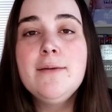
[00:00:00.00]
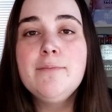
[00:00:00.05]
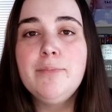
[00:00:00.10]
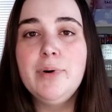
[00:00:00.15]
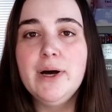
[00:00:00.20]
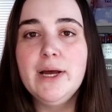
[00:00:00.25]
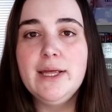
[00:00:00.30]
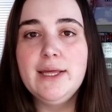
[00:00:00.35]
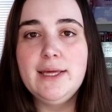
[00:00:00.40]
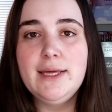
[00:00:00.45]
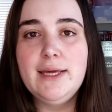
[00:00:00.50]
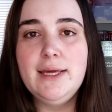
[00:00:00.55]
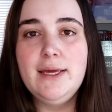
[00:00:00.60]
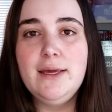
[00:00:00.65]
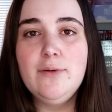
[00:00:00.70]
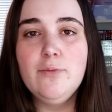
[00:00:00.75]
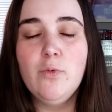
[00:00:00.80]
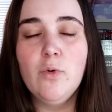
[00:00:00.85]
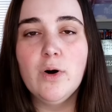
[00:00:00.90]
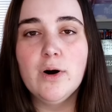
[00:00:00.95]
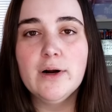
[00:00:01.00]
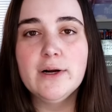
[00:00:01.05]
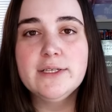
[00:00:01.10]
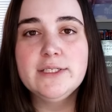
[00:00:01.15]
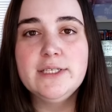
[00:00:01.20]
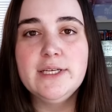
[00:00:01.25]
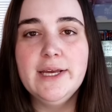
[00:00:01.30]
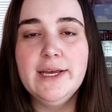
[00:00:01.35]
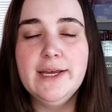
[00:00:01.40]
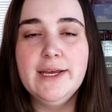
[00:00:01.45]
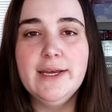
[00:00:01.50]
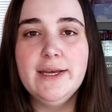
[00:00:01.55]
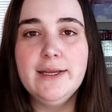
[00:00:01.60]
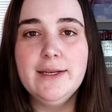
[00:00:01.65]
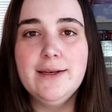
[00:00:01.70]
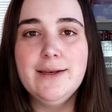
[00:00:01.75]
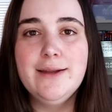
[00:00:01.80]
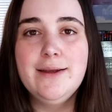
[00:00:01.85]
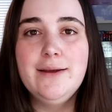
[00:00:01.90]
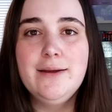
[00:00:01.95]
but he worked
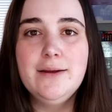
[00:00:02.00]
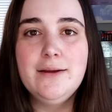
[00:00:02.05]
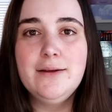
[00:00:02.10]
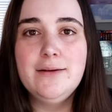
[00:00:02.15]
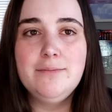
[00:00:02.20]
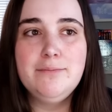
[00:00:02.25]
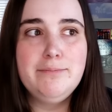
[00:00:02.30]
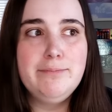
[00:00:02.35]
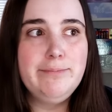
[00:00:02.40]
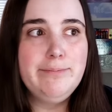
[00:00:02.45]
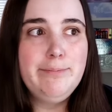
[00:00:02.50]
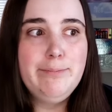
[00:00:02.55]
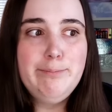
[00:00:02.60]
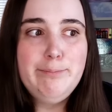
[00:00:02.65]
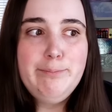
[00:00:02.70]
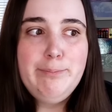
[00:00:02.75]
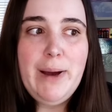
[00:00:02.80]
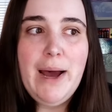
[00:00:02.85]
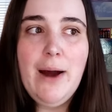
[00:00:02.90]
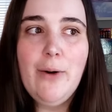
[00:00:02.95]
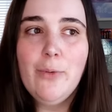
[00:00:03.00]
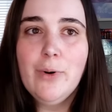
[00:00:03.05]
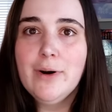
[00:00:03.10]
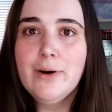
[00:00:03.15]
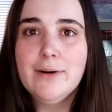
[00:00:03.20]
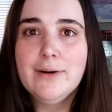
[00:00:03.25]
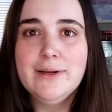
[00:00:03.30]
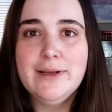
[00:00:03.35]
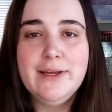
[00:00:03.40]
in power.